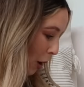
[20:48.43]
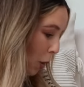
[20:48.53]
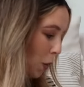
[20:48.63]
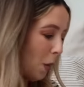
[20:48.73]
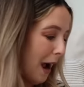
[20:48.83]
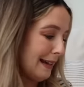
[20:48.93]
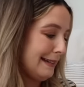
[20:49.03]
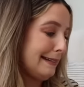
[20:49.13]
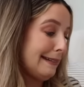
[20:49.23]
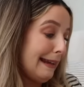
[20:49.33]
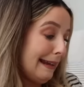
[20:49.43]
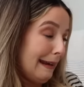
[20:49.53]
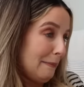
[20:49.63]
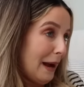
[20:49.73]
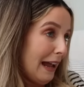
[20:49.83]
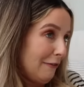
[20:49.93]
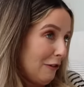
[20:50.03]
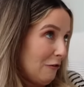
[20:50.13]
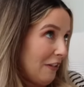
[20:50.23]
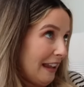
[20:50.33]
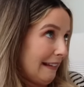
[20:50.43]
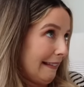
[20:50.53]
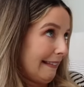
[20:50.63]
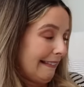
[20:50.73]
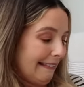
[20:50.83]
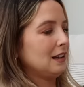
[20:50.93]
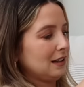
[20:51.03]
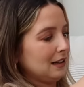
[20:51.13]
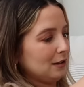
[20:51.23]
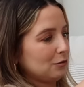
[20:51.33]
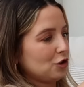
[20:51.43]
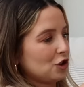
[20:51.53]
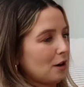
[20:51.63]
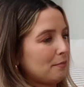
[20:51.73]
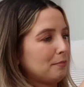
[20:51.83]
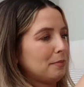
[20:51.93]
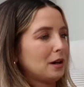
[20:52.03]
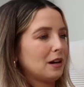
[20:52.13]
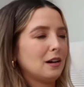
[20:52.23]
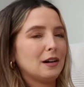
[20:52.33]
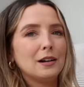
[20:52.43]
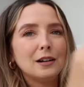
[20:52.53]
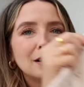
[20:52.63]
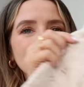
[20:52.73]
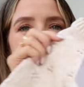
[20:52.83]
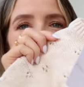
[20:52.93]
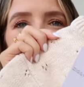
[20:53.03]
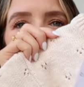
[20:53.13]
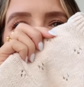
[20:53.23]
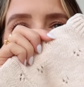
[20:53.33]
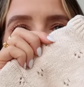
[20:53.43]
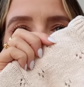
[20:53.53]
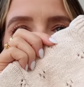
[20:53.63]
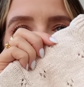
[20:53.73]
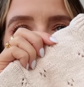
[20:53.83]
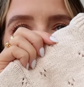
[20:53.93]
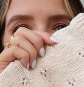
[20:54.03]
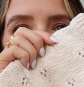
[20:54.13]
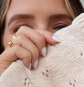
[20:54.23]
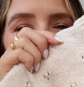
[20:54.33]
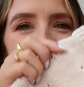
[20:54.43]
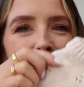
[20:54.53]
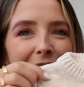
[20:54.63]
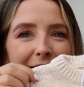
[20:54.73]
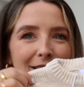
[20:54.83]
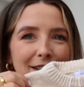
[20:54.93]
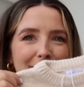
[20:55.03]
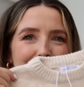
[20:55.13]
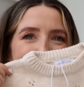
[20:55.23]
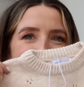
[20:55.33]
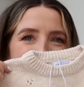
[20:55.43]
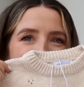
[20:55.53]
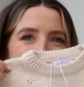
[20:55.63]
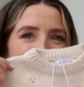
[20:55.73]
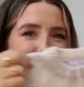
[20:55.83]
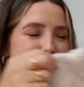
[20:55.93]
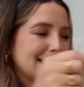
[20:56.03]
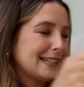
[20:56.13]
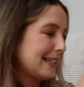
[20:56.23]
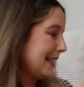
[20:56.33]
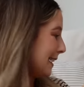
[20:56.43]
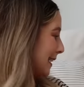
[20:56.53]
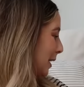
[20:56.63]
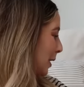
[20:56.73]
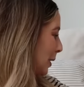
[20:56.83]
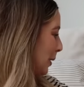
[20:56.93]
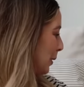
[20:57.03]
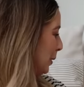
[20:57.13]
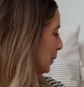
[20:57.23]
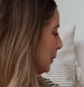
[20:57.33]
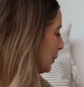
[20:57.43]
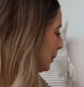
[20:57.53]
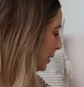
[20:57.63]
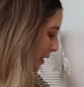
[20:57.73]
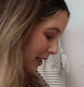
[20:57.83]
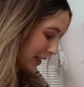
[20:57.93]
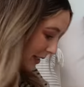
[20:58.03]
Oh, I did buy a few things. Little jumper. Oh, so diddy and cute.